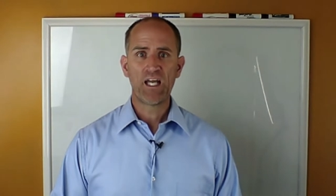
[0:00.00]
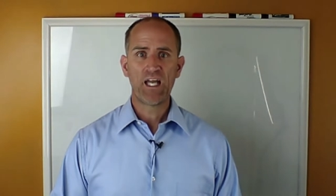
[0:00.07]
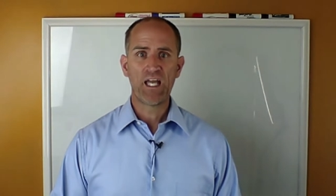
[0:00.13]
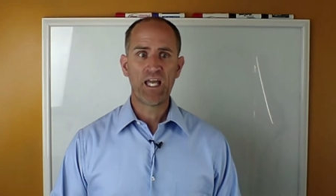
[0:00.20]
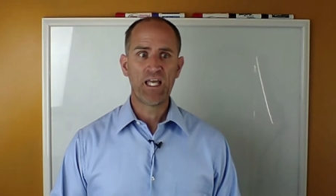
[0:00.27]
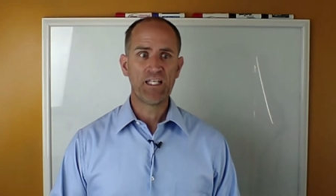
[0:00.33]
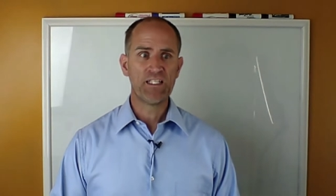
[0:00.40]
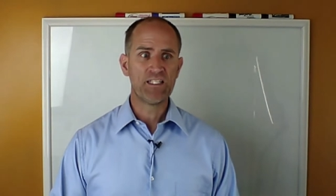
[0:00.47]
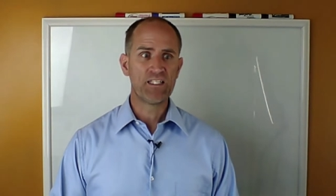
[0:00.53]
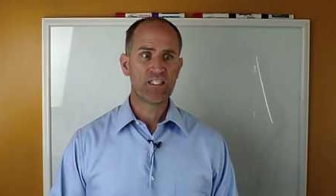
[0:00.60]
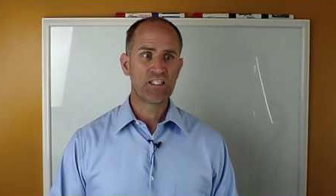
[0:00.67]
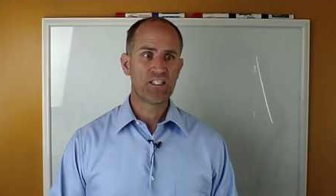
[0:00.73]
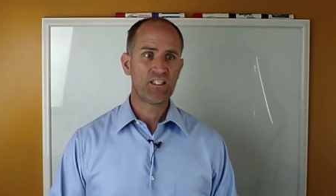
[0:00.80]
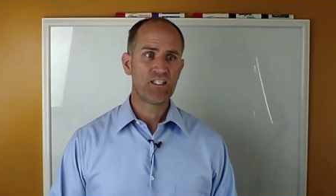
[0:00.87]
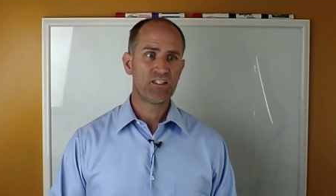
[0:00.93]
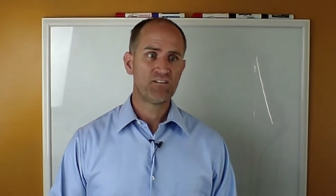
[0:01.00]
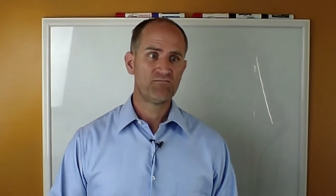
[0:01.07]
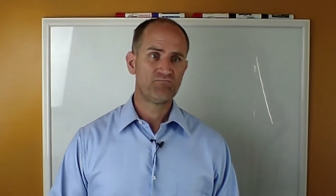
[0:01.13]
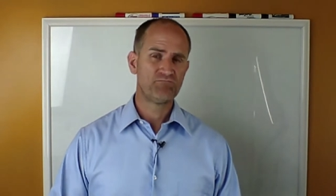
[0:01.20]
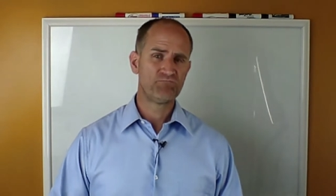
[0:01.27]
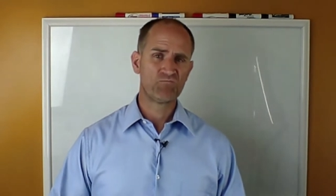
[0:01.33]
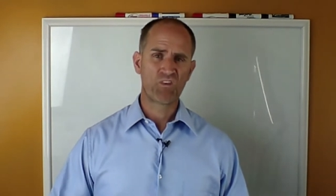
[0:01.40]
And
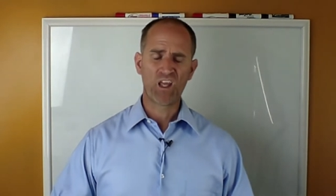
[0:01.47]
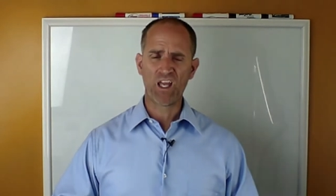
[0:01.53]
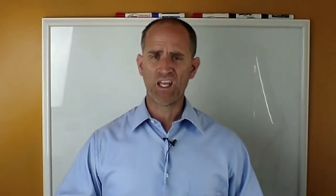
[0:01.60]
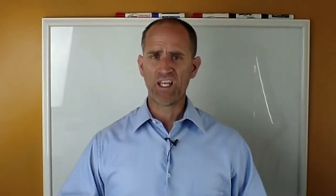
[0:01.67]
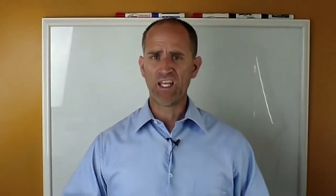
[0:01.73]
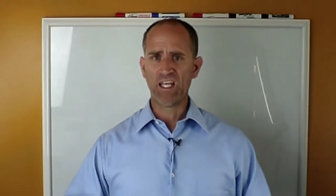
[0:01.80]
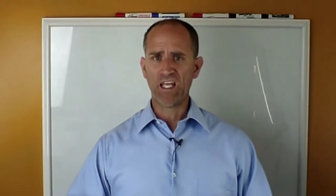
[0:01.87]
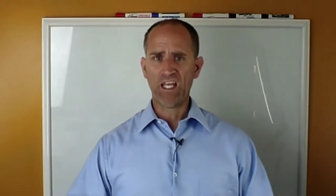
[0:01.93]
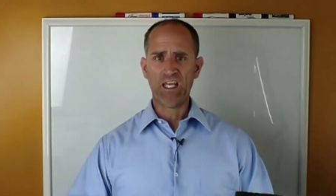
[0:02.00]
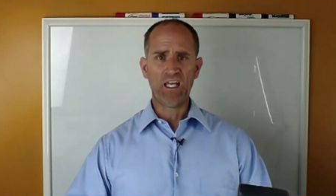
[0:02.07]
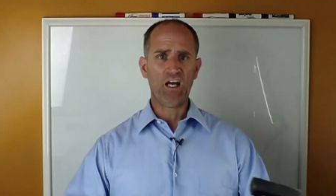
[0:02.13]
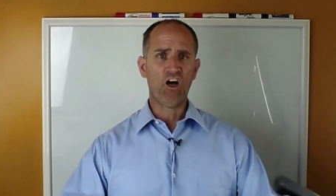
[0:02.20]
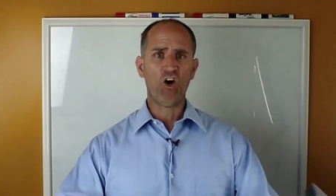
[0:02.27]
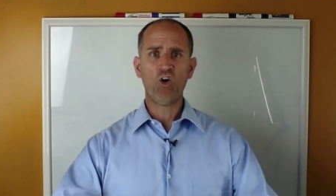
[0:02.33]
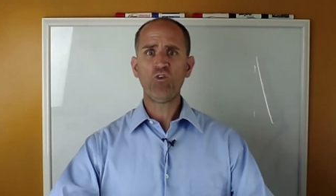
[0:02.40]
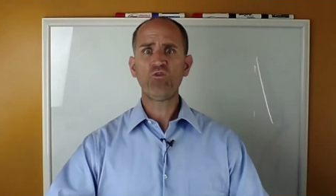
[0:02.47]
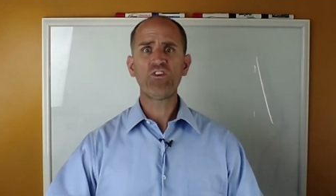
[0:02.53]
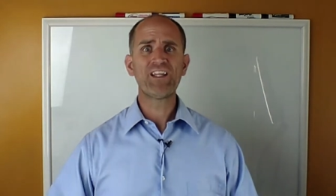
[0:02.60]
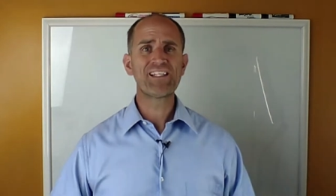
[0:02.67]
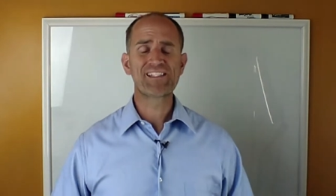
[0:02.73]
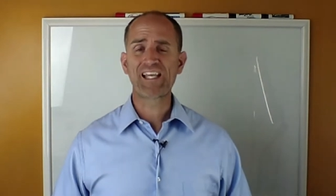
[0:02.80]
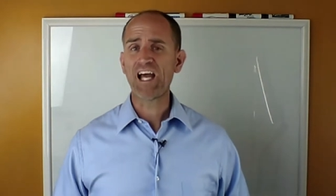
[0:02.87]

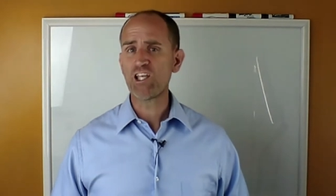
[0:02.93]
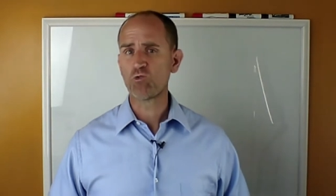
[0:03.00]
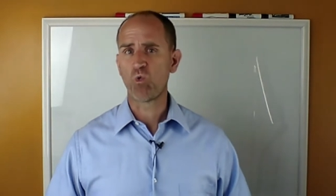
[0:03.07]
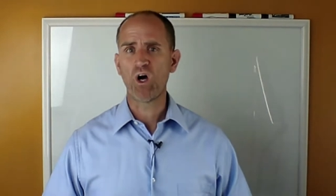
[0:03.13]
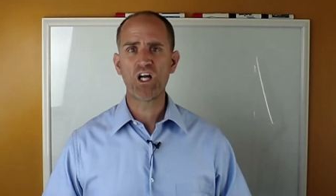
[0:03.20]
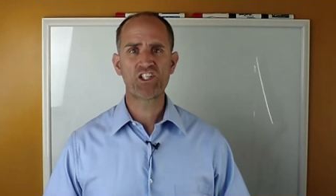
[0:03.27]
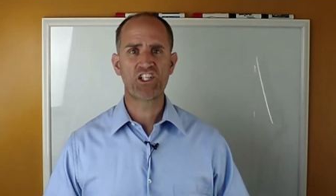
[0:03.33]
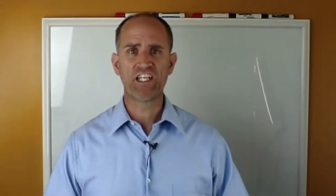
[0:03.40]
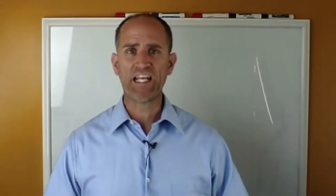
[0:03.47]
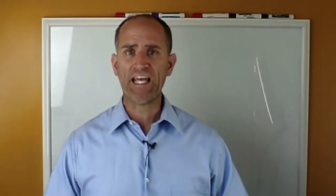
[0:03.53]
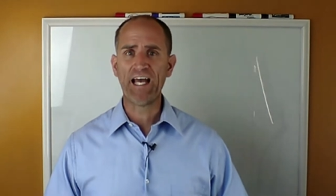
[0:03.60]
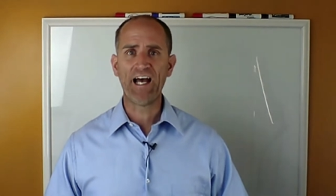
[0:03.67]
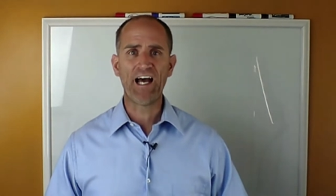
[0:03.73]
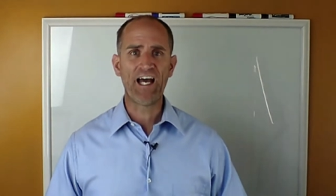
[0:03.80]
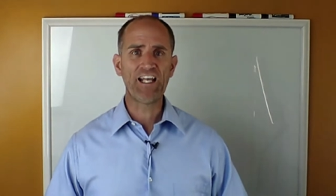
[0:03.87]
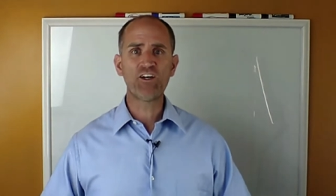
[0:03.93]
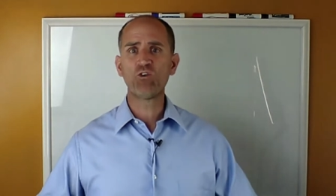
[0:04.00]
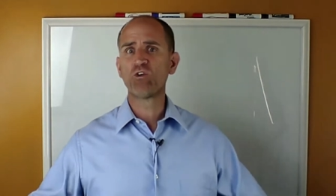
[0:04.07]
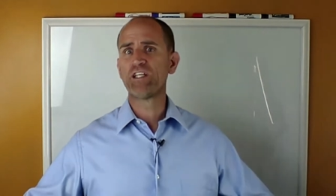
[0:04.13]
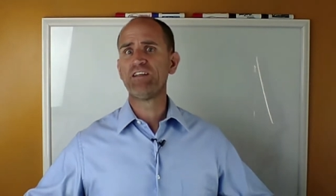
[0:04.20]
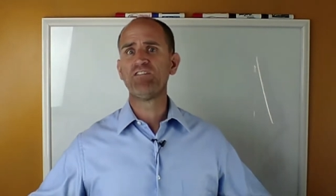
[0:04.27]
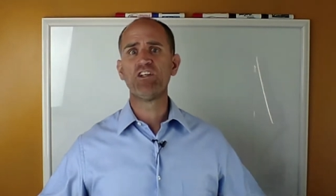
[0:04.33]
hopefully, this guy's watching it. I
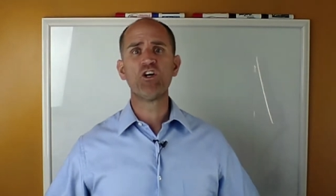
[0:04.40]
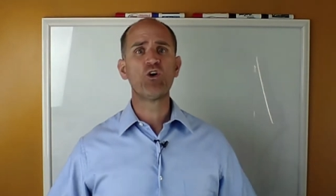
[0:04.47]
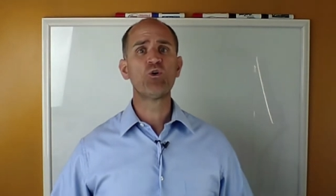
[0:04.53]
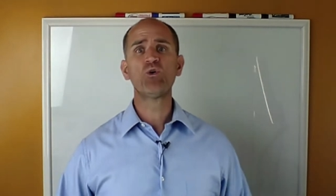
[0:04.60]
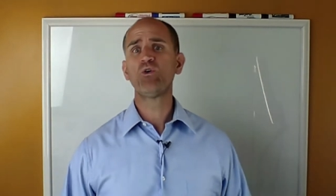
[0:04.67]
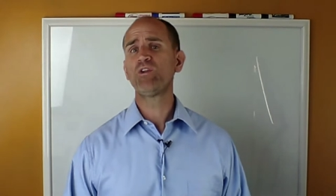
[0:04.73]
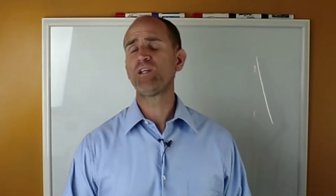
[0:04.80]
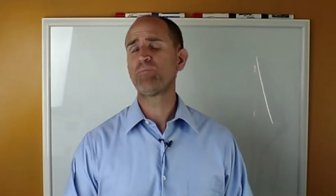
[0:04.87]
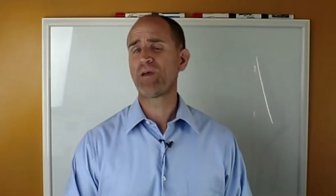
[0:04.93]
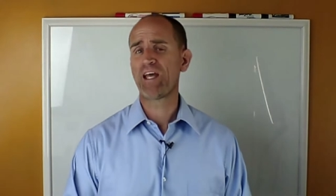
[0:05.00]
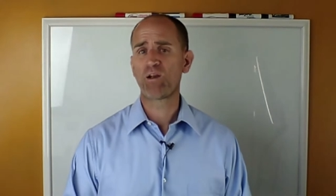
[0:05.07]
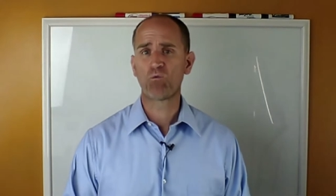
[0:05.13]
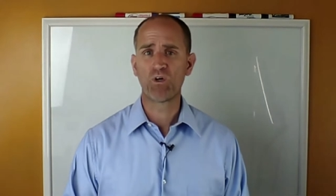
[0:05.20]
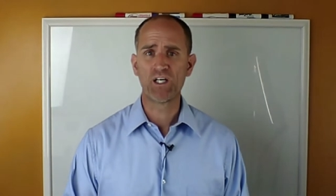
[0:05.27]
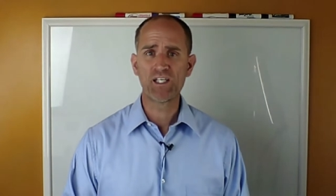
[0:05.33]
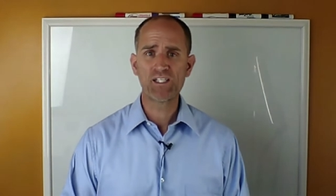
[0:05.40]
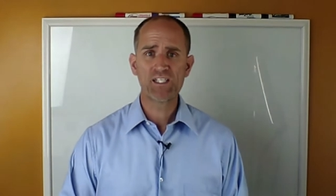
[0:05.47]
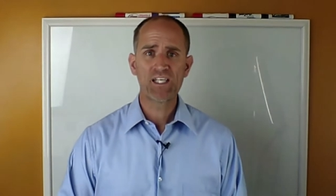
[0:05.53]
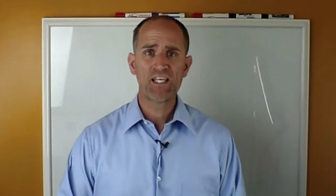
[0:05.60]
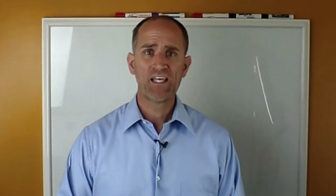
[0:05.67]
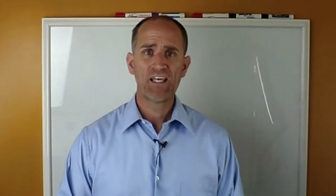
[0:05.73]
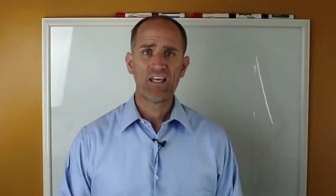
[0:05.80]
don't even know who the man
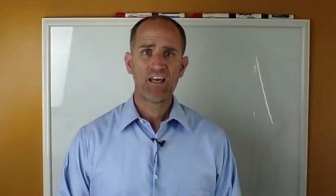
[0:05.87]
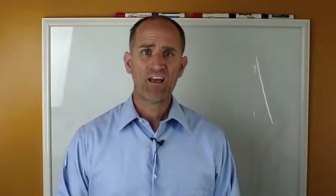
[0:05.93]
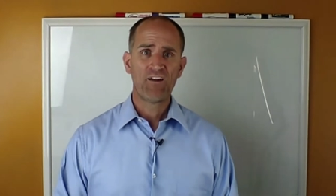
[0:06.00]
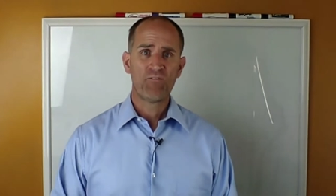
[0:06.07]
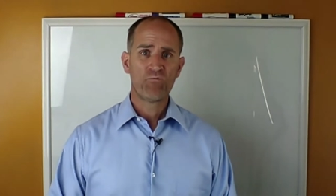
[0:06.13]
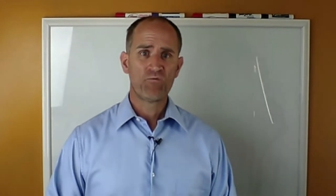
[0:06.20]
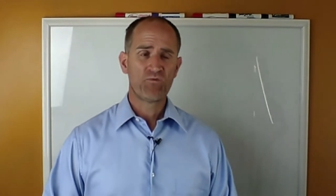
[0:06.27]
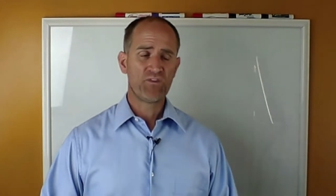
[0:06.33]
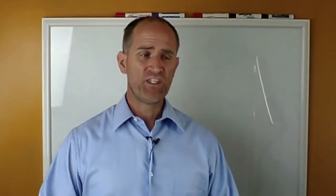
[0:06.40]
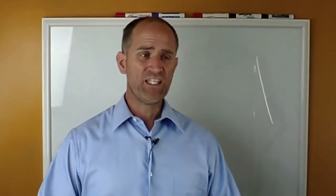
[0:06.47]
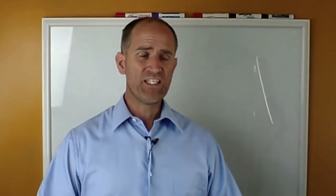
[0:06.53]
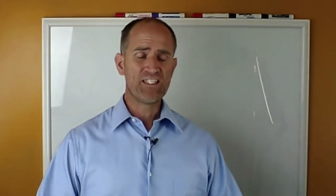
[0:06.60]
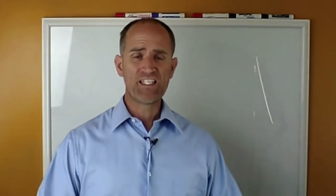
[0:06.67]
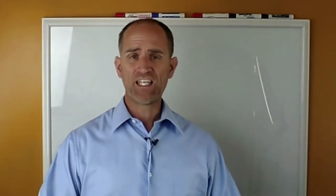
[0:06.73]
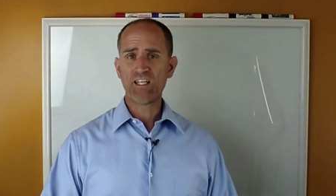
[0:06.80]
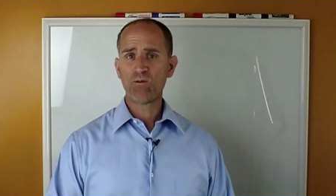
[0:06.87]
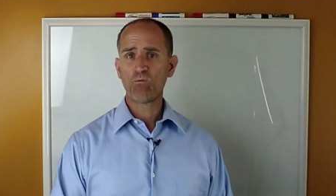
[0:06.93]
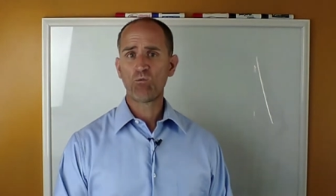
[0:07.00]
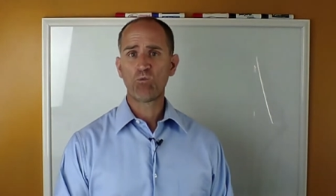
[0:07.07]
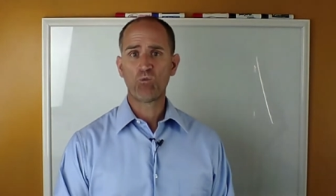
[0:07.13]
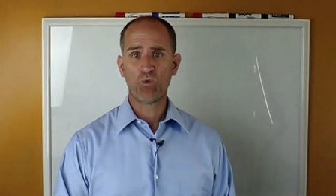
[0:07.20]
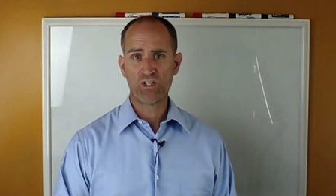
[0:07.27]
was. The
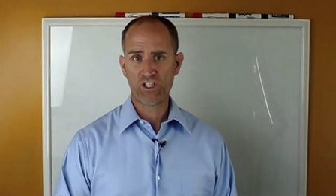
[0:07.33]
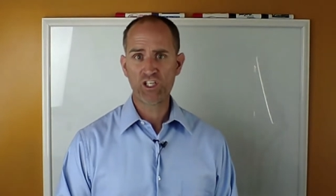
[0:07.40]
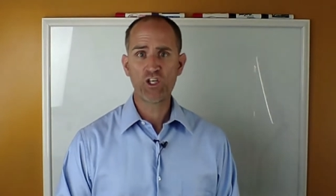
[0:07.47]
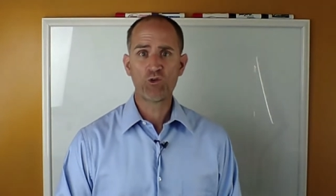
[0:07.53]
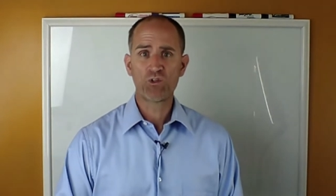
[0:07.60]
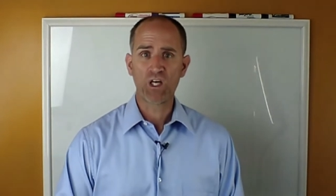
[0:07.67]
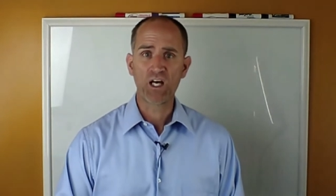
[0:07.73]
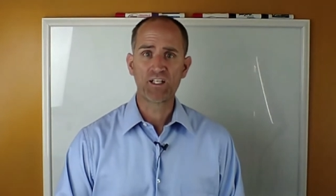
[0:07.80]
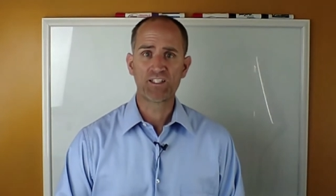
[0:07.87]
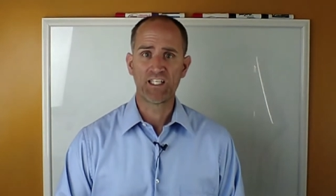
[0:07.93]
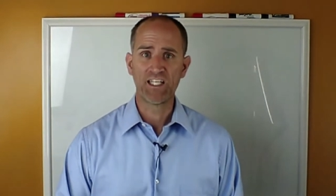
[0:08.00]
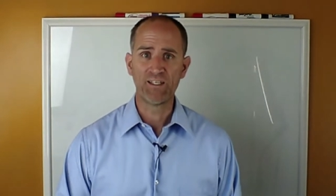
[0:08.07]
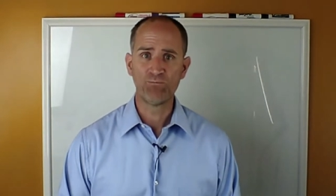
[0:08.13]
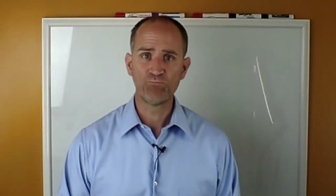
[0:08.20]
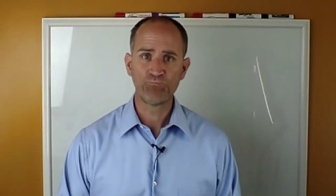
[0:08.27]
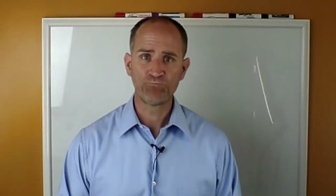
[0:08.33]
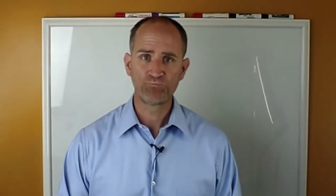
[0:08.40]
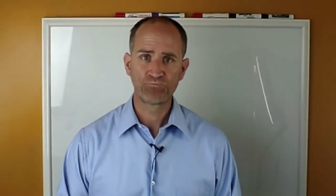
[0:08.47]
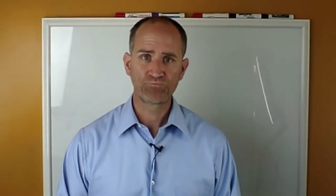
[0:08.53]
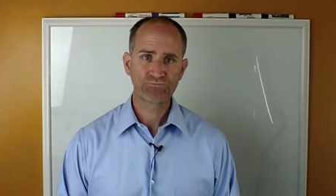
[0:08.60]
team was a Utah team.